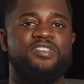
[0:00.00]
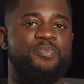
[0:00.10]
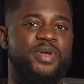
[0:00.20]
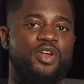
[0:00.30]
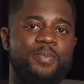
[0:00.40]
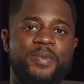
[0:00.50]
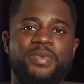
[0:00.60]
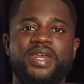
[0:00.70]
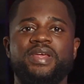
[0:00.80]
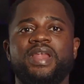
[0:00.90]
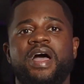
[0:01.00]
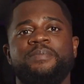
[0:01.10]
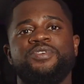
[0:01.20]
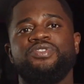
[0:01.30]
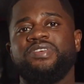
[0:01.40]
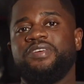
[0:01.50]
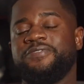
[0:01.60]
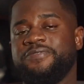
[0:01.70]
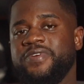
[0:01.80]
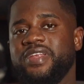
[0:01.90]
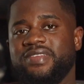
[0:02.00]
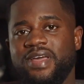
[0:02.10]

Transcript: spin up a mini lab using a free